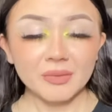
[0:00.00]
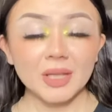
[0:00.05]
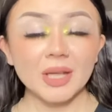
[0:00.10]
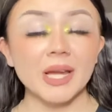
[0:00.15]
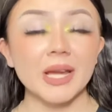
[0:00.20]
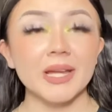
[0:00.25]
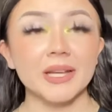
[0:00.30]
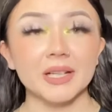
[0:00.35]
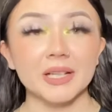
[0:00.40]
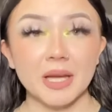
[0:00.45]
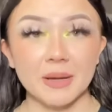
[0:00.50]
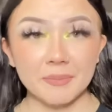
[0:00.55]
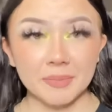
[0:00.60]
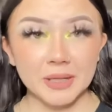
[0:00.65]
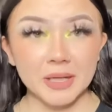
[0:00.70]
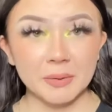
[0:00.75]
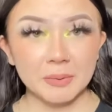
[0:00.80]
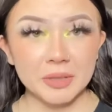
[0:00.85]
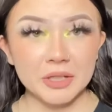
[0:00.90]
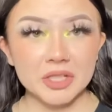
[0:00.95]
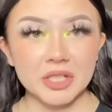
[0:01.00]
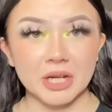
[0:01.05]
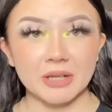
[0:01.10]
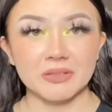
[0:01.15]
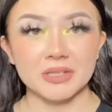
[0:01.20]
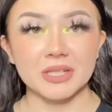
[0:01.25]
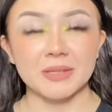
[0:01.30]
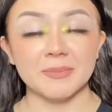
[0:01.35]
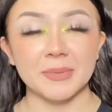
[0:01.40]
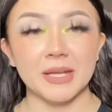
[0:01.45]
I had a company reach
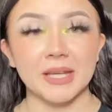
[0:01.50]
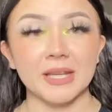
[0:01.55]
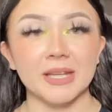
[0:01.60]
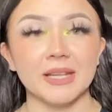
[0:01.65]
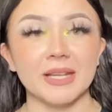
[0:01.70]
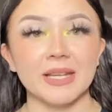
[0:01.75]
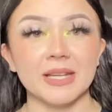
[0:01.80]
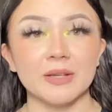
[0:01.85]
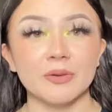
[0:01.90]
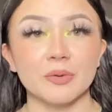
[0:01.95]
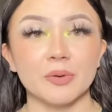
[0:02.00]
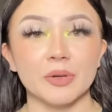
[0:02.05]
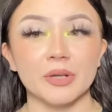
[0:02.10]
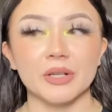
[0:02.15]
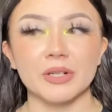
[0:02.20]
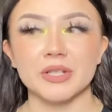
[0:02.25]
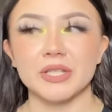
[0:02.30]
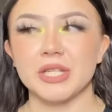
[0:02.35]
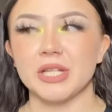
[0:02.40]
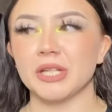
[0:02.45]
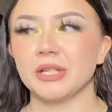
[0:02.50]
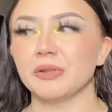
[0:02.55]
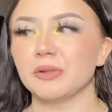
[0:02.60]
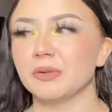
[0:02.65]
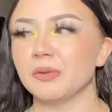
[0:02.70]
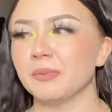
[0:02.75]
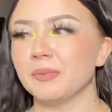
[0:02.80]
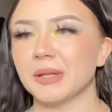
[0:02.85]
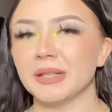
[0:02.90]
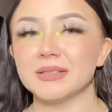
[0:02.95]
out to me in order
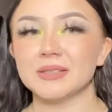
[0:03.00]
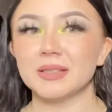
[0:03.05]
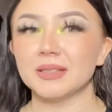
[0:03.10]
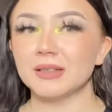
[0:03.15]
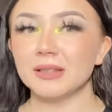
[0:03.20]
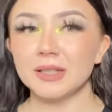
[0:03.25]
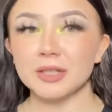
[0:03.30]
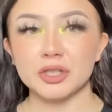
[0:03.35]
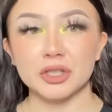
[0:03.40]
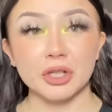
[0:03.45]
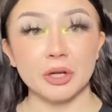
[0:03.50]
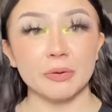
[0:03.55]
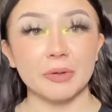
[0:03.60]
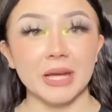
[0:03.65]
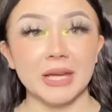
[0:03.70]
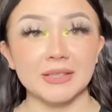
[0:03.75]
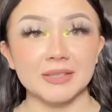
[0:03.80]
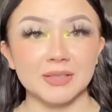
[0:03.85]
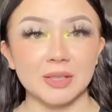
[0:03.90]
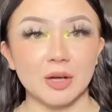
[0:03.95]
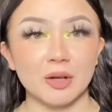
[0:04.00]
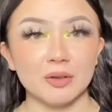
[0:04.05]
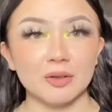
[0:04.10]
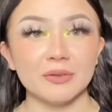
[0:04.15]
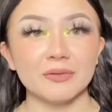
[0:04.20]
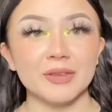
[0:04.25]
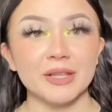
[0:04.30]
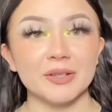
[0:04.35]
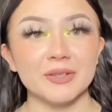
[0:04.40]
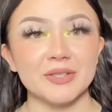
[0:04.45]
to basically showcase all
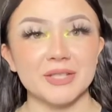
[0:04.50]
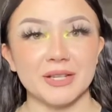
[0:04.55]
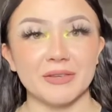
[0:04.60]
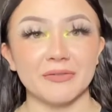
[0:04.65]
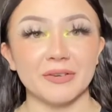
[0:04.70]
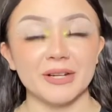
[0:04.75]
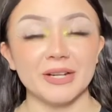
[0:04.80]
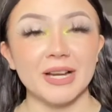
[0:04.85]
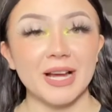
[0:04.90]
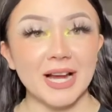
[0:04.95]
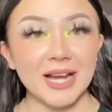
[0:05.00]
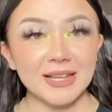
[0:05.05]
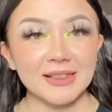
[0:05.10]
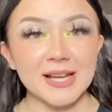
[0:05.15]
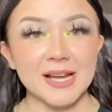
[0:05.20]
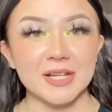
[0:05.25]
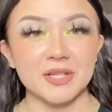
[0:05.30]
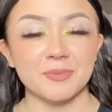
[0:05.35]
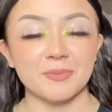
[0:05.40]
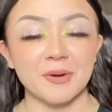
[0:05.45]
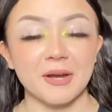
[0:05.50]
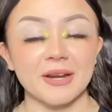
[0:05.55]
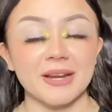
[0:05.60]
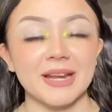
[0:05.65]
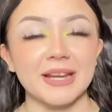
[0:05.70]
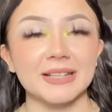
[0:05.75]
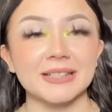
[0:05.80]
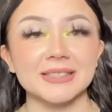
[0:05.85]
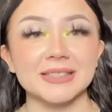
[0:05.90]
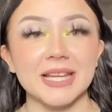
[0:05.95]
of their different eyelash
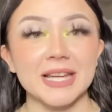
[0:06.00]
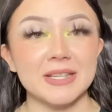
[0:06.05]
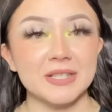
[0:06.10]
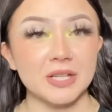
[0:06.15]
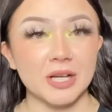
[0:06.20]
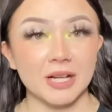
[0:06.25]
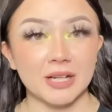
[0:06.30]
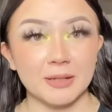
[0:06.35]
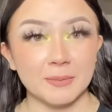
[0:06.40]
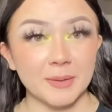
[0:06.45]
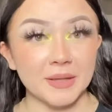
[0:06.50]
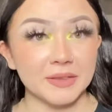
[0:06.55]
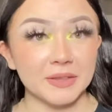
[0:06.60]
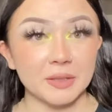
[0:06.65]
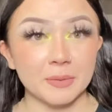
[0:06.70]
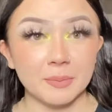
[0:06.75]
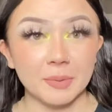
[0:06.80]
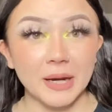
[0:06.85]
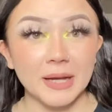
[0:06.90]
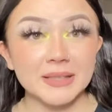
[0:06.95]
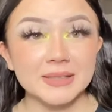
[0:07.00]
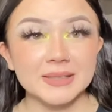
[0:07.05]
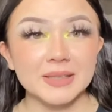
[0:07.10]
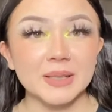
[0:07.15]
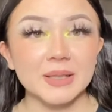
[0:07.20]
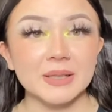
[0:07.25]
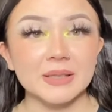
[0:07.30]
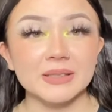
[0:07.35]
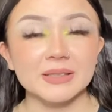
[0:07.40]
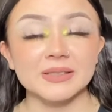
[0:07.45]
products and talk about their
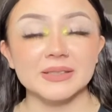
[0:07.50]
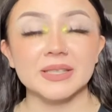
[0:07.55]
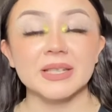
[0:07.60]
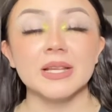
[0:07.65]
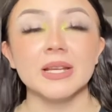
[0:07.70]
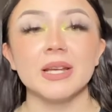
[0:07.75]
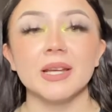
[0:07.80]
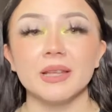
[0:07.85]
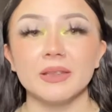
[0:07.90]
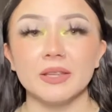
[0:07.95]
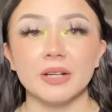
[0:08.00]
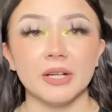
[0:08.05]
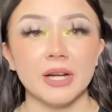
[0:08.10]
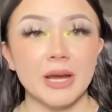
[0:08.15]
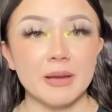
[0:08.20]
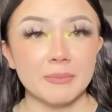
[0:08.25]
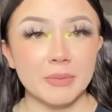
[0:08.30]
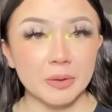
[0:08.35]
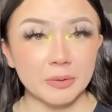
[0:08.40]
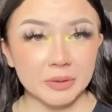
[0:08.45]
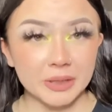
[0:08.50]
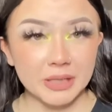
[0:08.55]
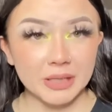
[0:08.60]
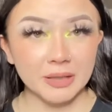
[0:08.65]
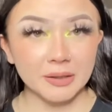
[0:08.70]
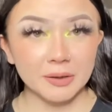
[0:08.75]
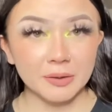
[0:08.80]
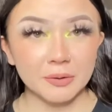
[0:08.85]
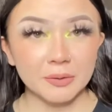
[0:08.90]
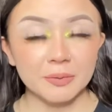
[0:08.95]
prices, their M O
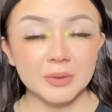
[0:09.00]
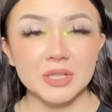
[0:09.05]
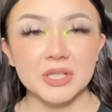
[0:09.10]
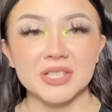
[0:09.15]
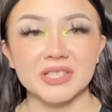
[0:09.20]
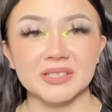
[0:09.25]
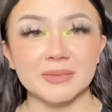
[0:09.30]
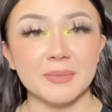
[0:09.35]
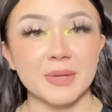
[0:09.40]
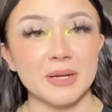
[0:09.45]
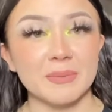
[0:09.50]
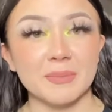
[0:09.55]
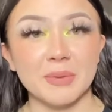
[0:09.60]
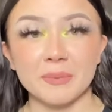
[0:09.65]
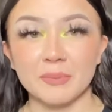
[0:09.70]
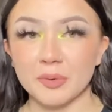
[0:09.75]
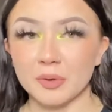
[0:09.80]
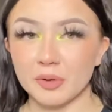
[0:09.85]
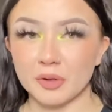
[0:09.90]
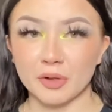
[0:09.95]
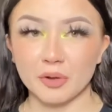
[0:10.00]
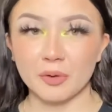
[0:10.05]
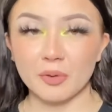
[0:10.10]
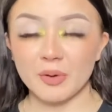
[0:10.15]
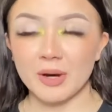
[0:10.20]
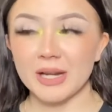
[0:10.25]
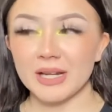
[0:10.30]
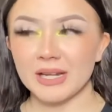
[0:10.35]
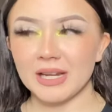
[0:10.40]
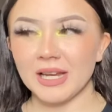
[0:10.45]
Q, which is minimum order
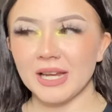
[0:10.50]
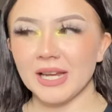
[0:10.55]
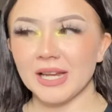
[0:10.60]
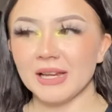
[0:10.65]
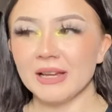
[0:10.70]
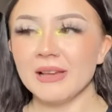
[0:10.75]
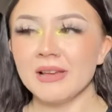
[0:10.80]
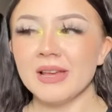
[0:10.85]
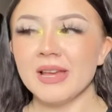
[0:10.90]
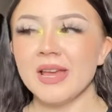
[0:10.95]
quantity.